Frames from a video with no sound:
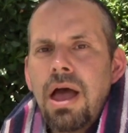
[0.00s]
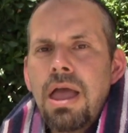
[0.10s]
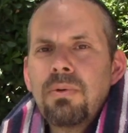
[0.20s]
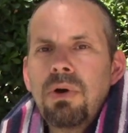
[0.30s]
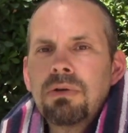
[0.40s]

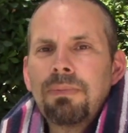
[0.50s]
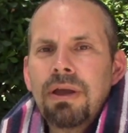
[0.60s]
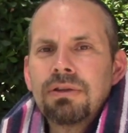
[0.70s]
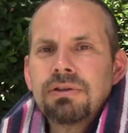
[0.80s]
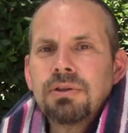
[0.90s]
Hi, welcome
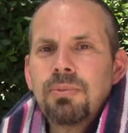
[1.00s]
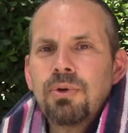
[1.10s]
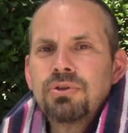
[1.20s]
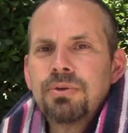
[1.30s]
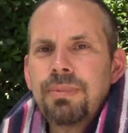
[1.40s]
back to Slow
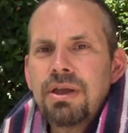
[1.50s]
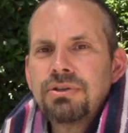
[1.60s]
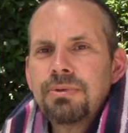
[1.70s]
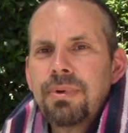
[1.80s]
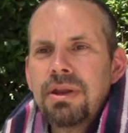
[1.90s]
Motion
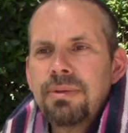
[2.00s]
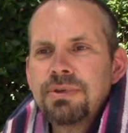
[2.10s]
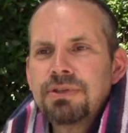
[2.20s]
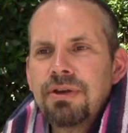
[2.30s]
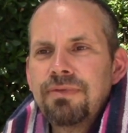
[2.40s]
Magic. My name
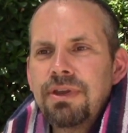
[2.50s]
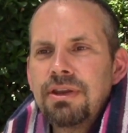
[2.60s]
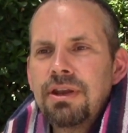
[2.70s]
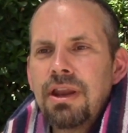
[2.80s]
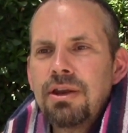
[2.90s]
is
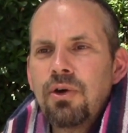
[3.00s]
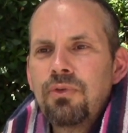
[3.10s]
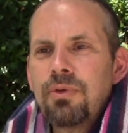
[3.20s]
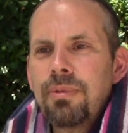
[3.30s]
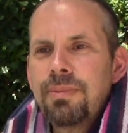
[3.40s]
David, and I know
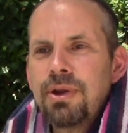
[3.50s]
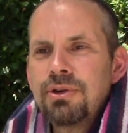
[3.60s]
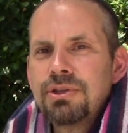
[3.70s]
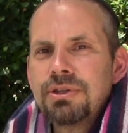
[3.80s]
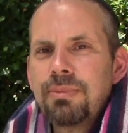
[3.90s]
from
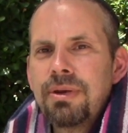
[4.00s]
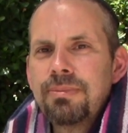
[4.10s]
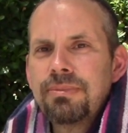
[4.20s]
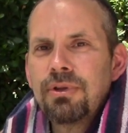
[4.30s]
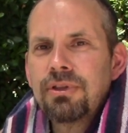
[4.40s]
appearances it might
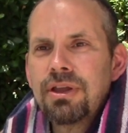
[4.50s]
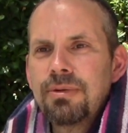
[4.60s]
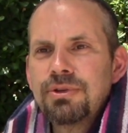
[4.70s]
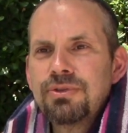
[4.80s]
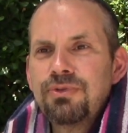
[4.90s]
look like
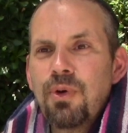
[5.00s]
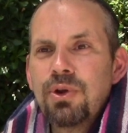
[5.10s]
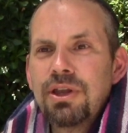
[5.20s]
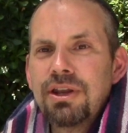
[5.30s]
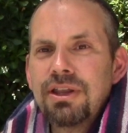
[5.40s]
I'm just
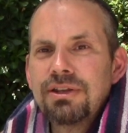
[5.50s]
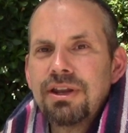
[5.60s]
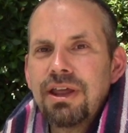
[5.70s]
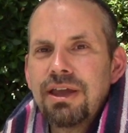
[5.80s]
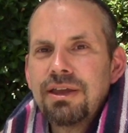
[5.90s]
phoning it in
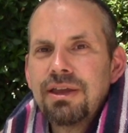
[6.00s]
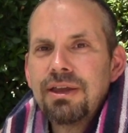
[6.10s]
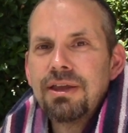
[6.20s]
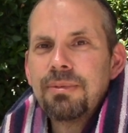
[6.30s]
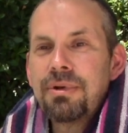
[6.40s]
today,
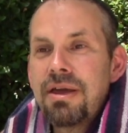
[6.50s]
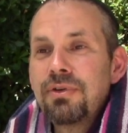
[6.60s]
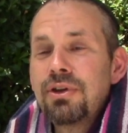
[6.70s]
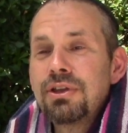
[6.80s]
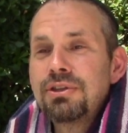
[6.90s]
but I have a
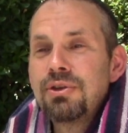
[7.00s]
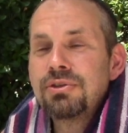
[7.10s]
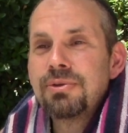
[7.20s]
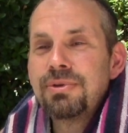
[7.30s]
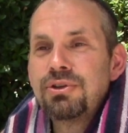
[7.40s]
good
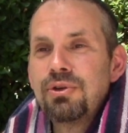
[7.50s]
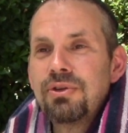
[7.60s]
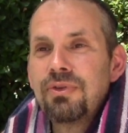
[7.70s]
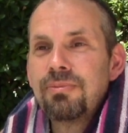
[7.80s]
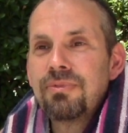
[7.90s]
excuse to be shooting
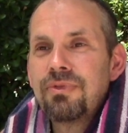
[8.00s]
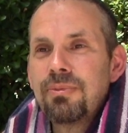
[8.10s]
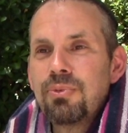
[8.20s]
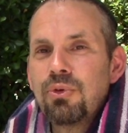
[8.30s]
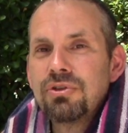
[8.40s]

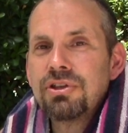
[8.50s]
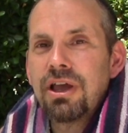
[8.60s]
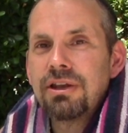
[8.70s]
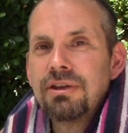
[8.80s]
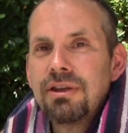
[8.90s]
from
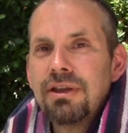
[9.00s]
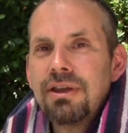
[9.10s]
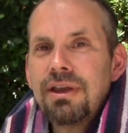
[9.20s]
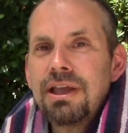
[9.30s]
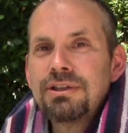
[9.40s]
poolside.
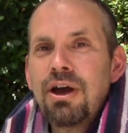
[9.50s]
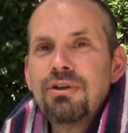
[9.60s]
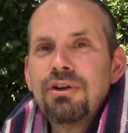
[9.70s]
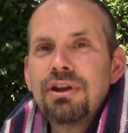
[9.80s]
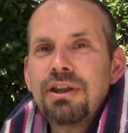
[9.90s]
It's
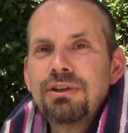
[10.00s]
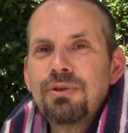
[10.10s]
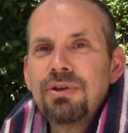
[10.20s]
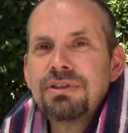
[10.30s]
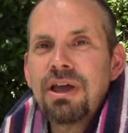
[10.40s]
108
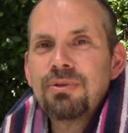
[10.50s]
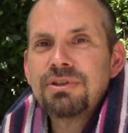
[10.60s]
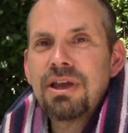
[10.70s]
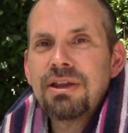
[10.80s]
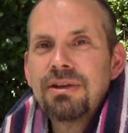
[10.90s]
degrees
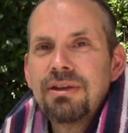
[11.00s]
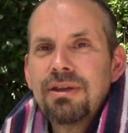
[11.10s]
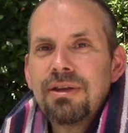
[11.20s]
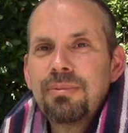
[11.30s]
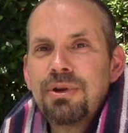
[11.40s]
outside,
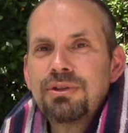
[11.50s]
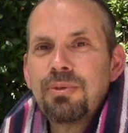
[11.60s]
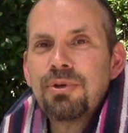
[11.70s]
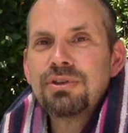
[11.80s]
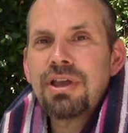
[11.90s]
but it's
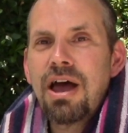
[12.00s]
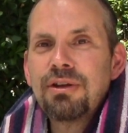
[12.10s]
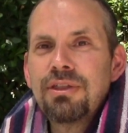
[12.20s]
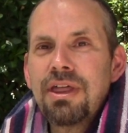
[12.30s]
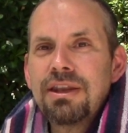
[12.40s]
almost
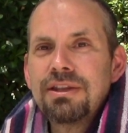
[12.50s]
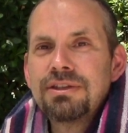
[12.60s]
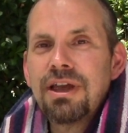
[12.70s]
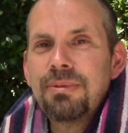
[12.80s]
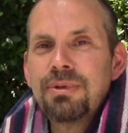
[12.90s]
hotter than that
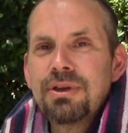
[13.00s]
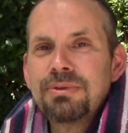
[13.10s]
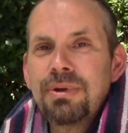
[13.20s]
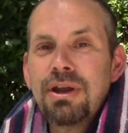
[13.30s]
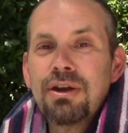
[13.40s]
inside because
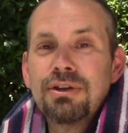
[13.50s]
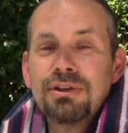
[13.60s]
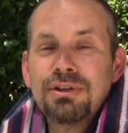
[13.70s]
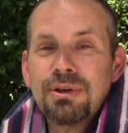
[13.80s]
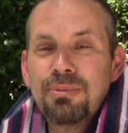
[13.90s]
my air
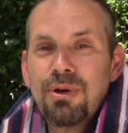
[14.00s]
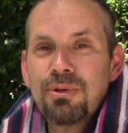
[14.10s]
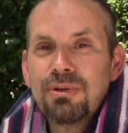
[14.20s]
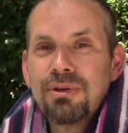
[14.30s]
conditioning broke.